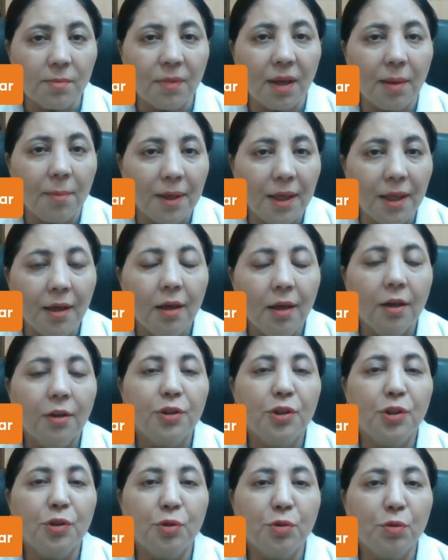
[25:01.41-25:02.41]
Maybe
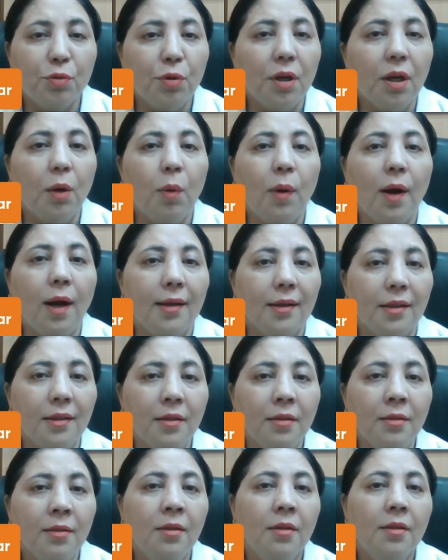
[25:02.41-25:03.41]
you do require